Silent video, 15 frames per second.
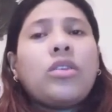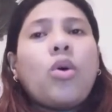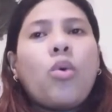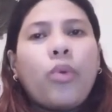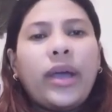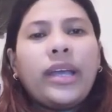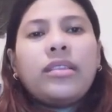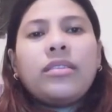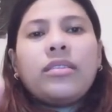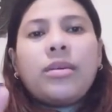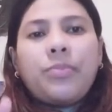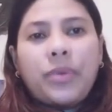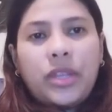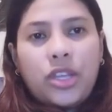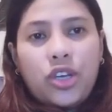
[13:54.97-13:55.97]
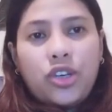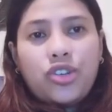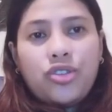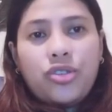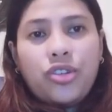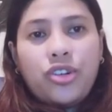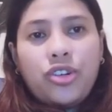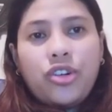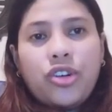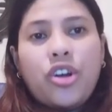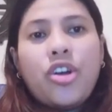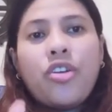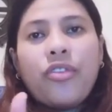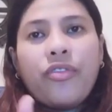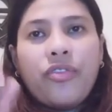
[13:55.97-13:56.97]
when the petitioner
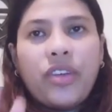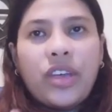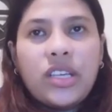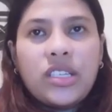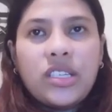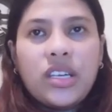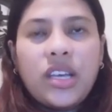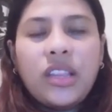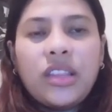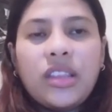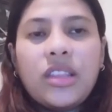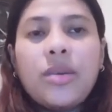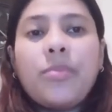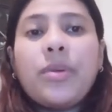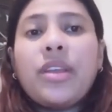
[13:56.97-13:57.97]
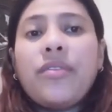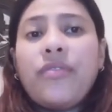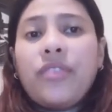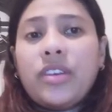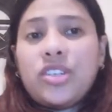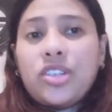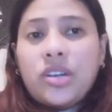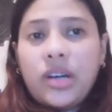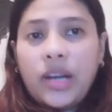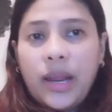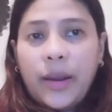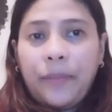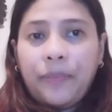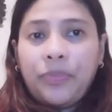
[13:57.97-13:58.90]
visit the beneficiary.